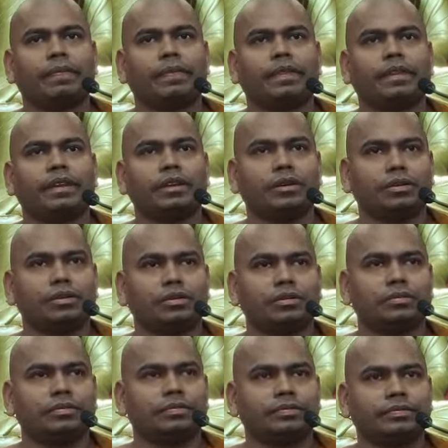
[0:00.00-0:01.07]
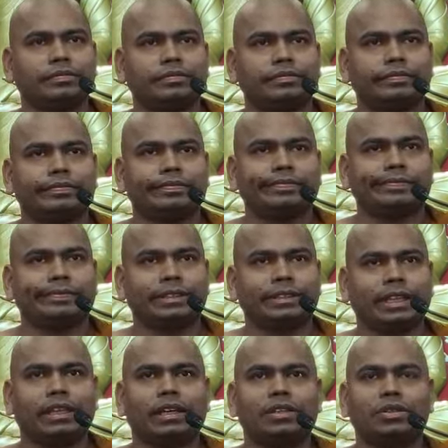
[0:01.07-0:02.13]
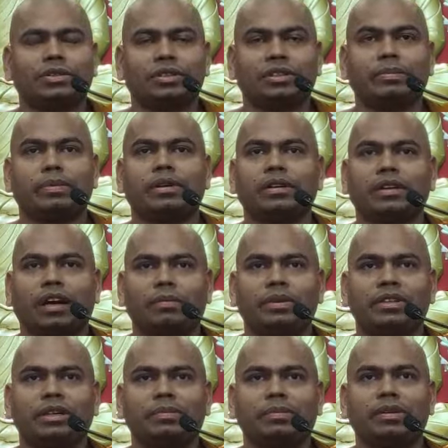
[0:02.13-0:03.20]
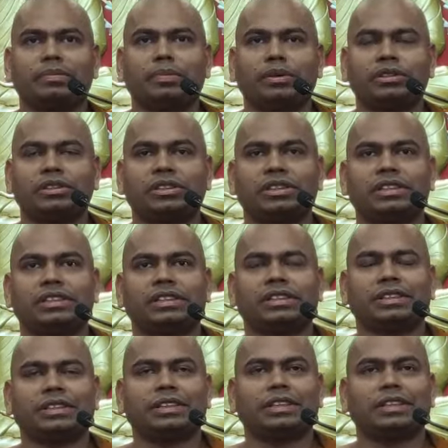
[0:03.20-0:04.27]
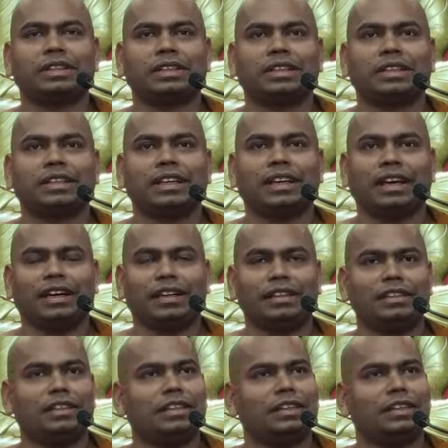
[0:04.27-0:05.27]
you take a suitable, comfortable postures and